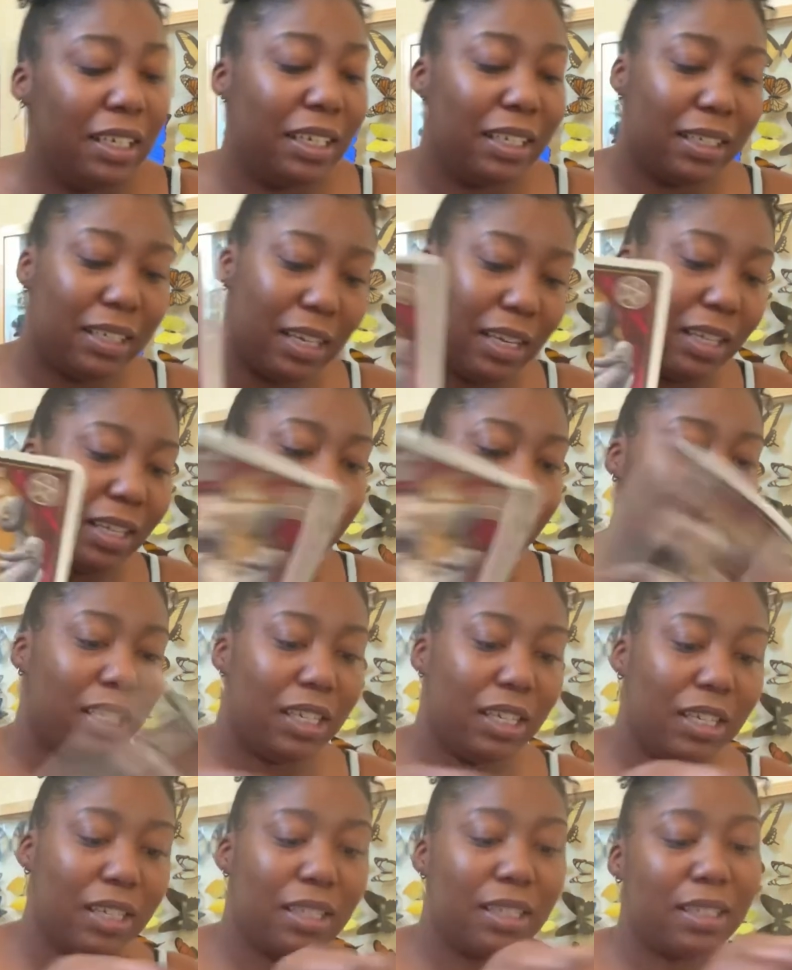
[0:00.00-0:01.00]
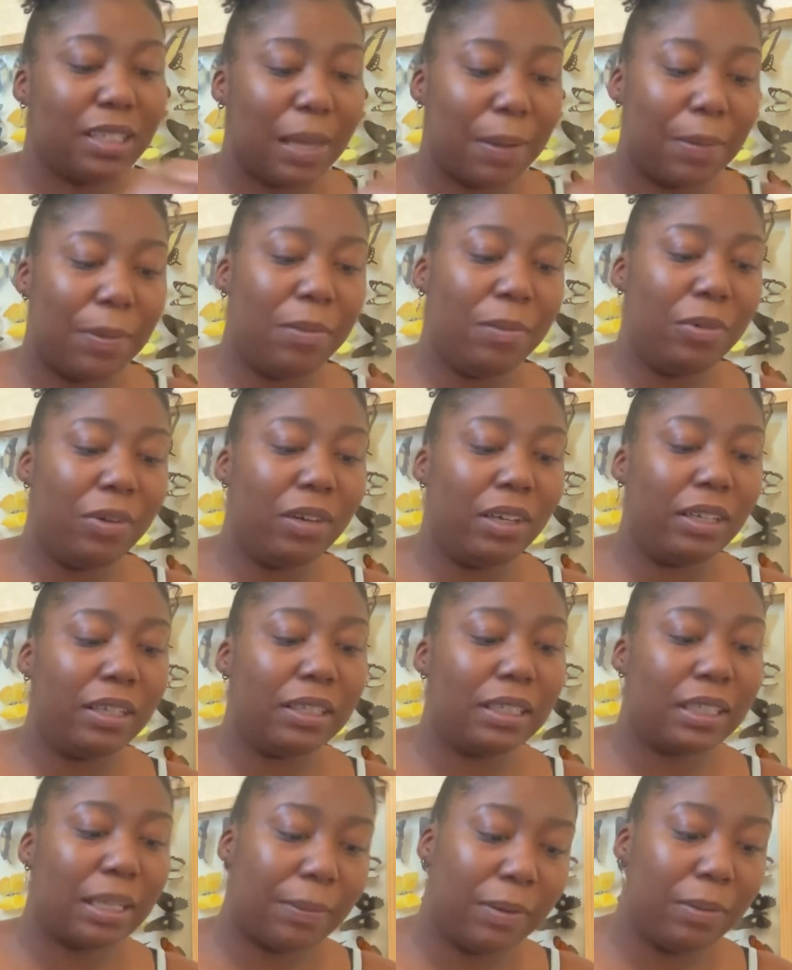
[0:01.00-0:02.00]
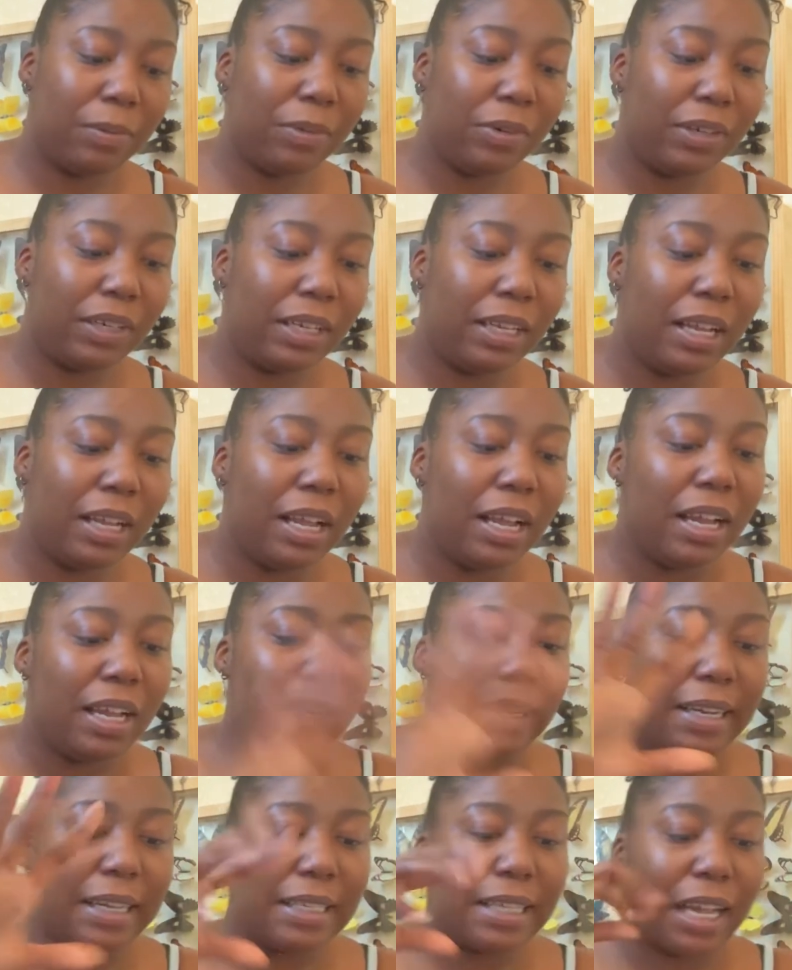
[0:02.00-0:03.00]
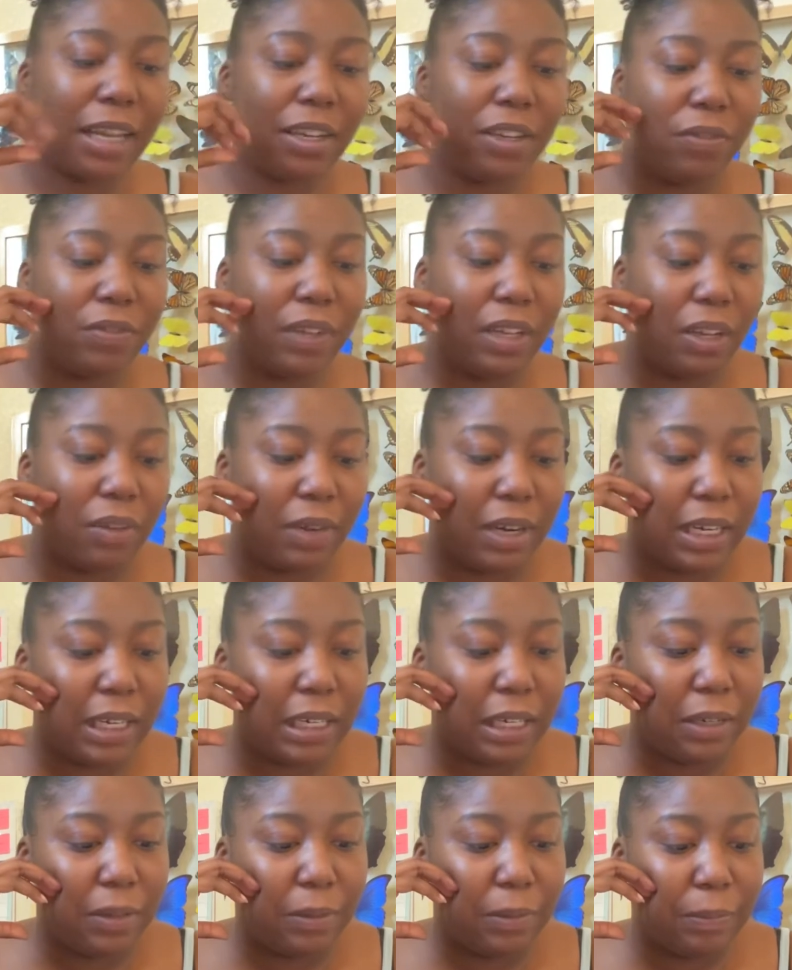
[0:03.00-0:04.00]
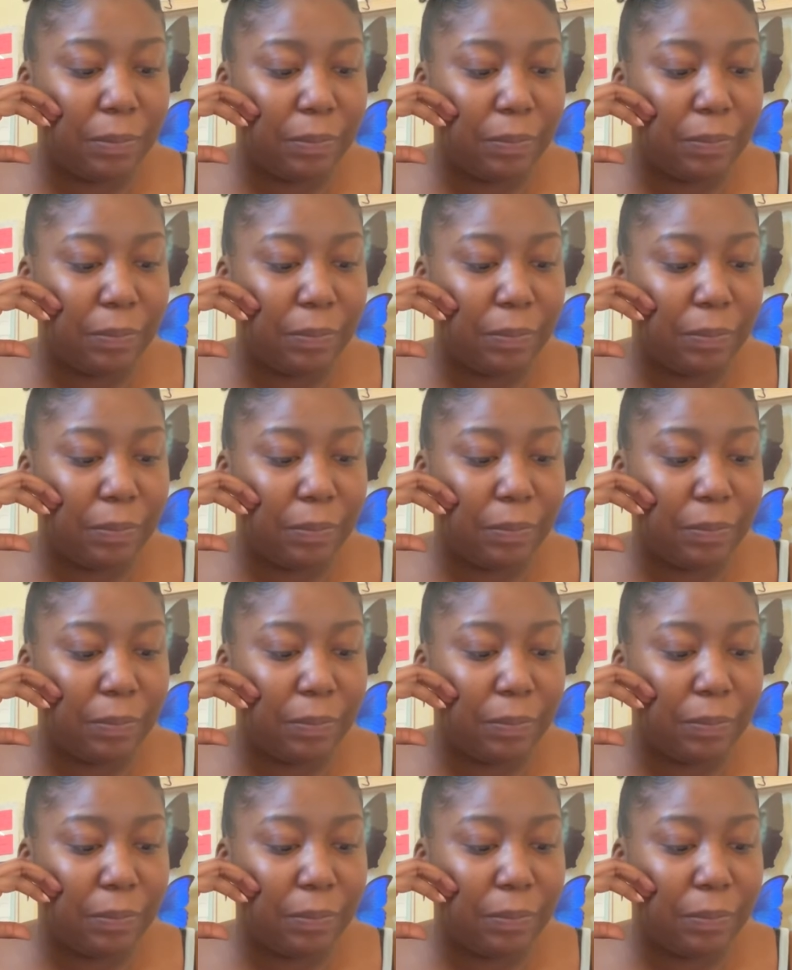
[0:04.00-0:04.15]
Let's get this shit. Top of the morning. Top of the morning. That's how you feeling right now.